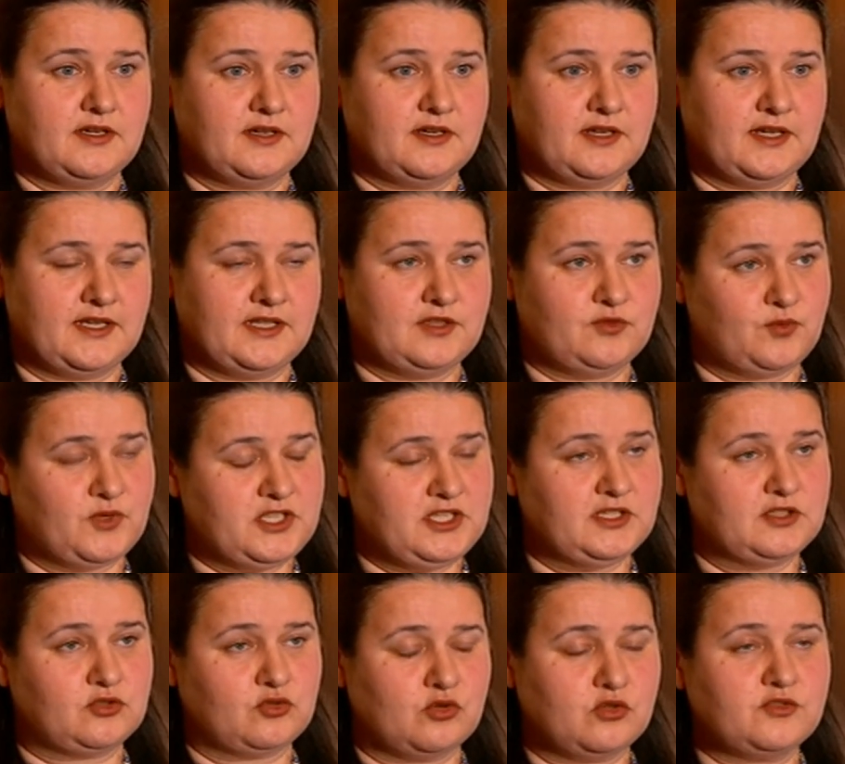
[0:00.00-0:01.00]
uh, and
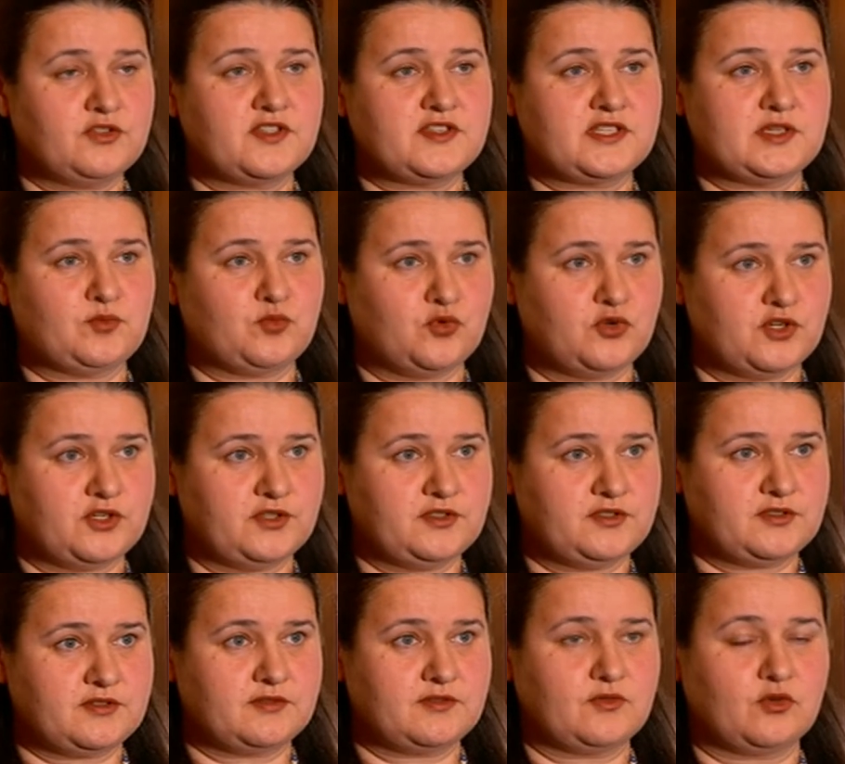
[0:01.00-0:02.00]
we need all the
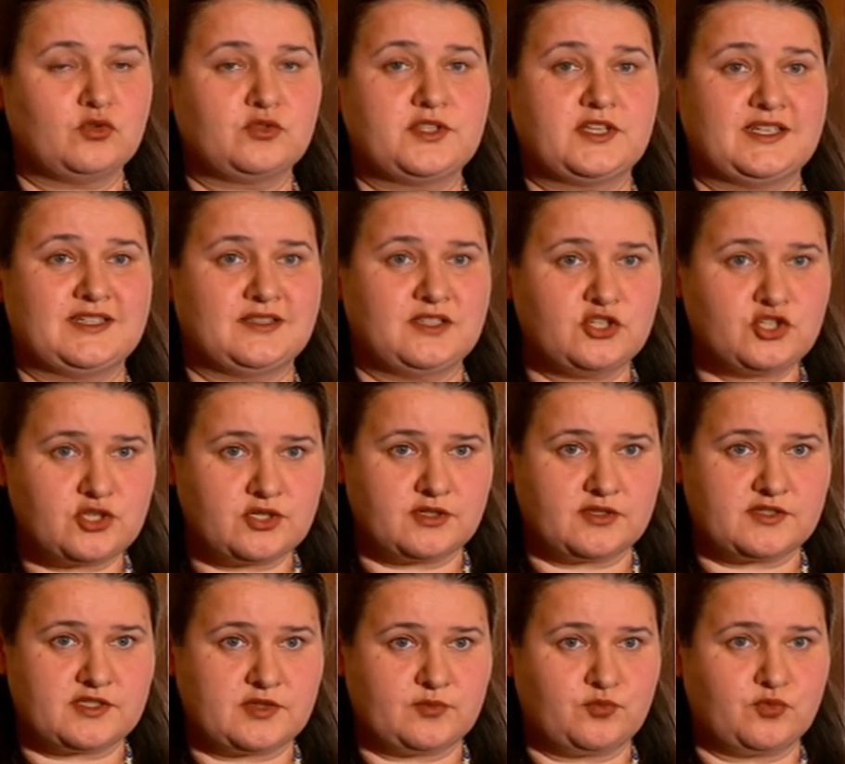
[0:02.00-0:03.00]
support, all the
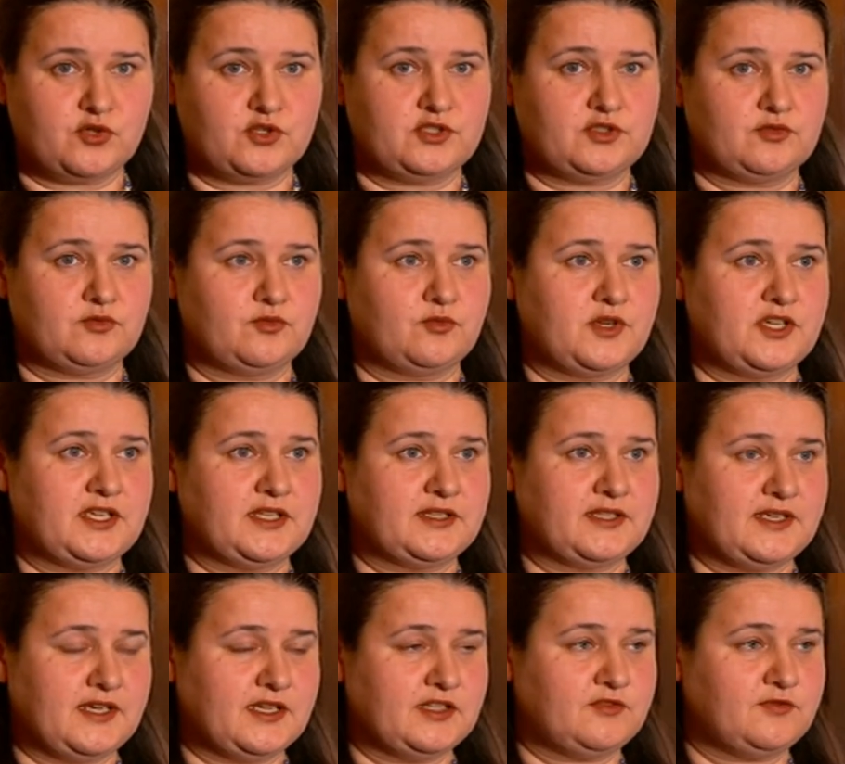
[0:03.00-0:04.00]
additional support we
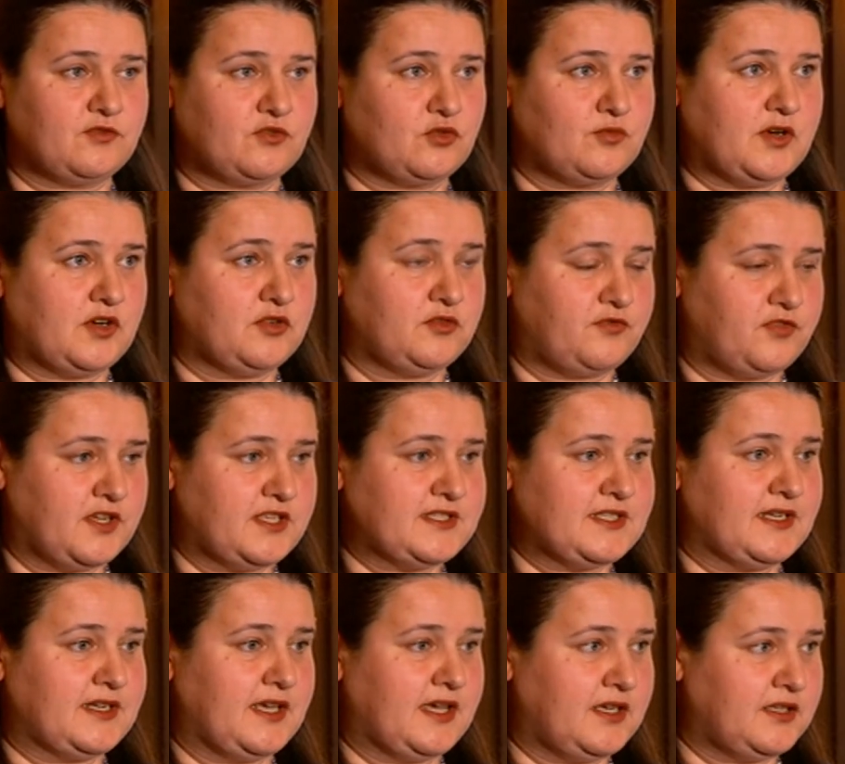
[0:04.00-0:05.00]
can get from our
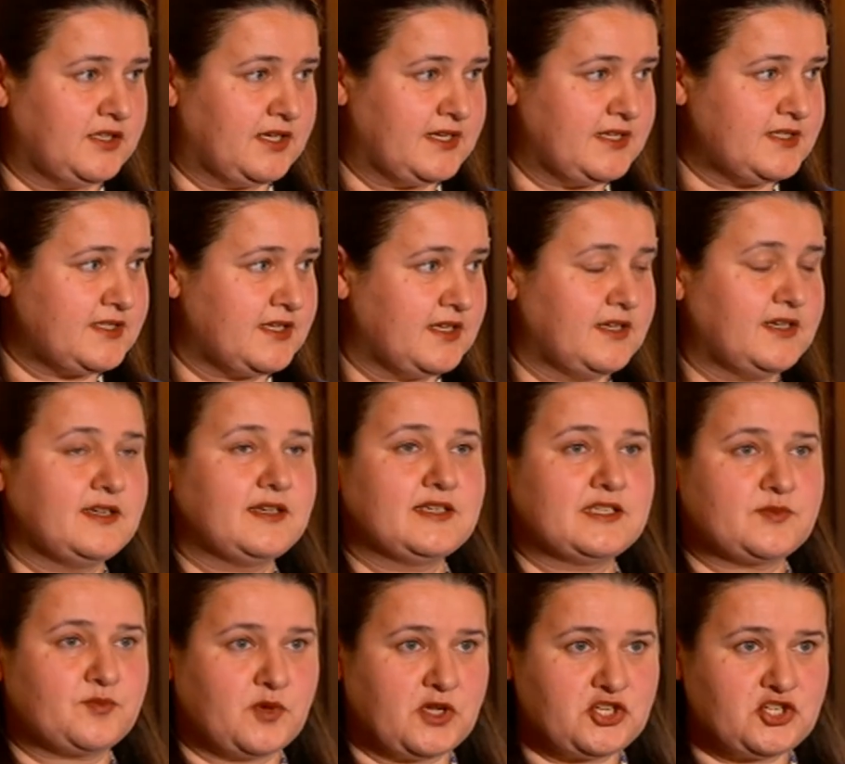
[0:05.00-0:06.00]
friends and allies,
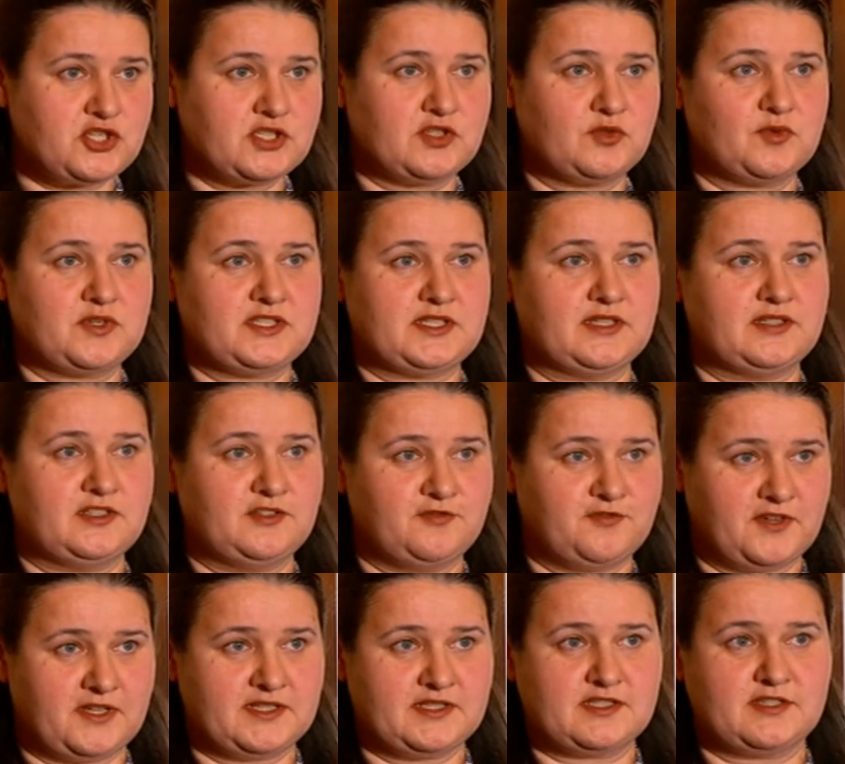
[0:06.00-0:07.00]
especially with the
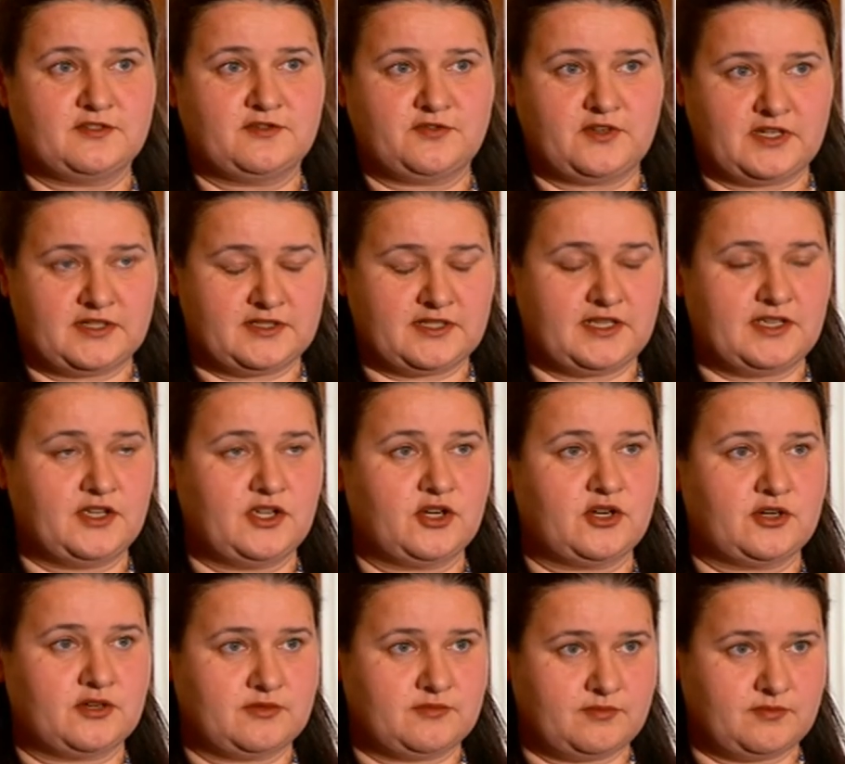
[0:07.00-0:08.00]
defensive
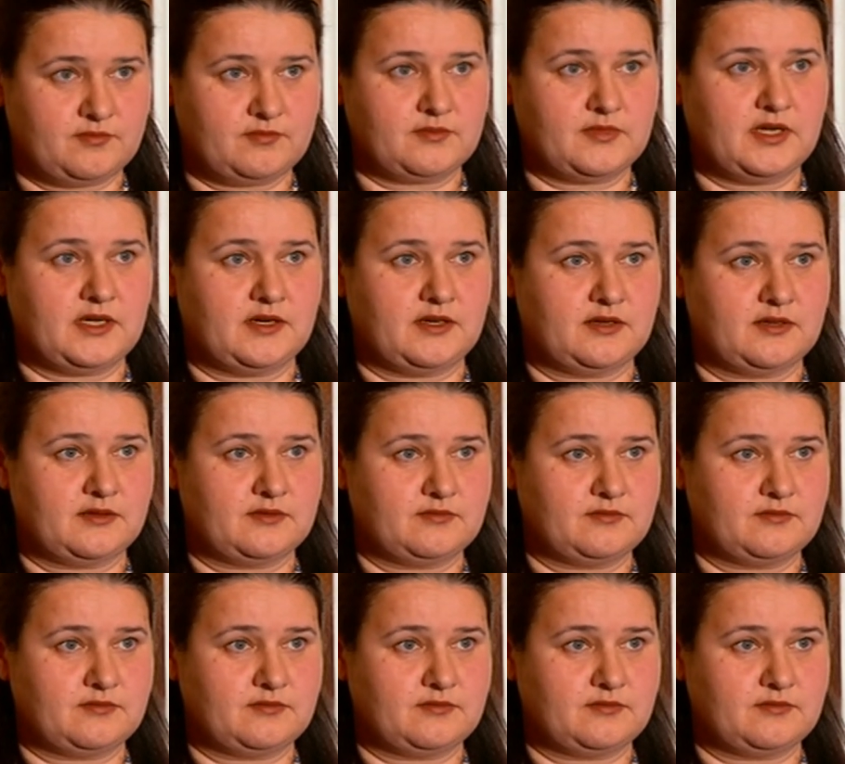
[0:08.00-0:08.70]
anti-air uh,